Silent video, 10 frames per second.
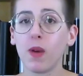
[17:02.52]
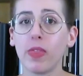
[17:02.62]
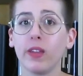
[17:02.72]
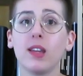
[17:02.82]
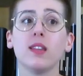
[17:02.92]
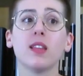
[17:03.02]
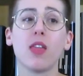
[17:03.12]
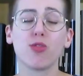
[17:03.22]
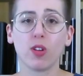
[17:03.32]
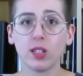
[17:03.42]
monthlies
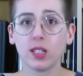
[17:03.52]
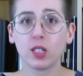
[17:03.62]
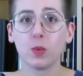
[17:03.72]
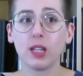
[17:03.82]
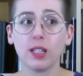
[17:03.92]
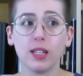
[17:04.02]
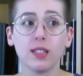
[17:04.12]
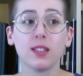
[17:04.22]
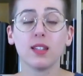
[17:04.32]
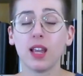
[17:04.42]
and 36
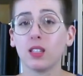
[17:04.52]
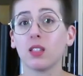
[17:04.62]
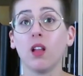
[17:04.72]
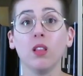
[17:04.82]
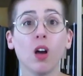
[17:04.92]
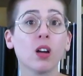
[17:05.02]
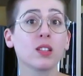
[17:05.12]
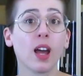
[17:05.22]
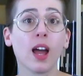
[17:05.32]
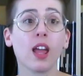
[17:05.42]
weeklies takes a long
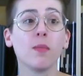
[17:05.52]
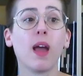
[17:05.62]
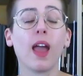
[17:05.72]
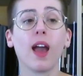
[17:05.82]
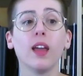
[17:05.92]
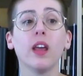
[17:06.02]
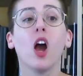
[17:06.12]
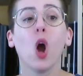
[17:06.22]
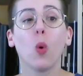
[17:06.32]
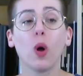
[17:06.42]
time, and
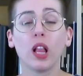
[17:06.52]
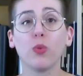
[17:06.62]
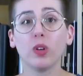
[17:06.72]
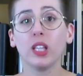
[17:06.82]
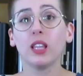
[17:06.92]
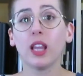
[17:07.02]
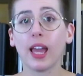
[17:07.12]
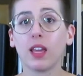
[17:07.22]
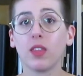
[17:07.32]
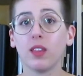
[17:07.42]
while I really
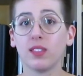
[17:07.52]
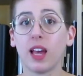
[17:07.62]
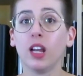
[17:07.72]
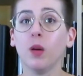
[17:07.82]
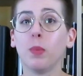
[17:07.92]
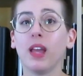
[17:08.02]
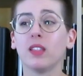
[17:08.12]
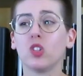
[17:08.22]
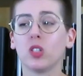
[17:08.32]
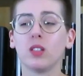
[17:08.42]
like the setup,
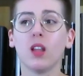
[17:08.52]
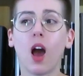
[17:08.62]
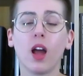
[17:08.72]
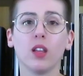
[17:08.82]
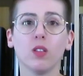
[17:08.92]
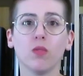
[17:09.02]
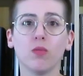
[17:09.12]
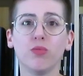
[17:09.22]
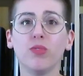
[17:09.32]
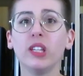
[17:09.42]
it's just not
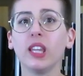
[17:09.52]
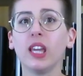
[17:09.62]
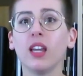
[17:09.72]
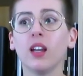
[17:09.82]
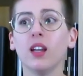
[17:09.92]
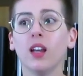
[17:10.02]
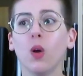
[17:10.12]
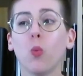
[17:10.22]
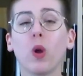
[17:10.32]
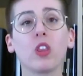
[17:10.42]
really
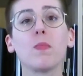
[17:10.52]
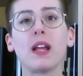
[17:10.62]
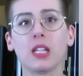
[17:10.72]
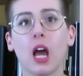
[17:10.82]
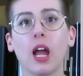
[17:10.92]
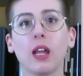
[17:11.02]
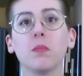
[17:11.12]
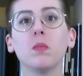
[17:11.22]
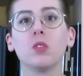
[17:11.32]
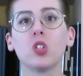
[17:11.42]
worth my
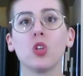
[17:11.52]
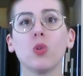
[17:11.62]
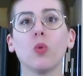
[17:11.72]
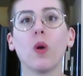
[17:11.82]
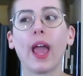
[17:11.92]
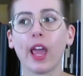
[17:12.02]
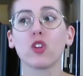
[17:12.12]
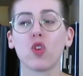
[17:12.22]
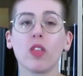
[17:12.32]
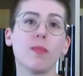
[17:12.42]
time to
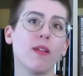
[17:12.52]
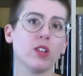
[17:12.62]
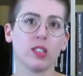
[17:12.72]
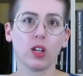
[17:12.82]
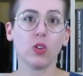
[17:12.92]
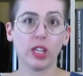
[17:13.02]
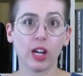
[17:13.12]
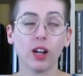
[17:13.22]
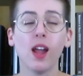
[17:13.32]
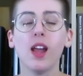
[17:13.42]
hand draw them every single year.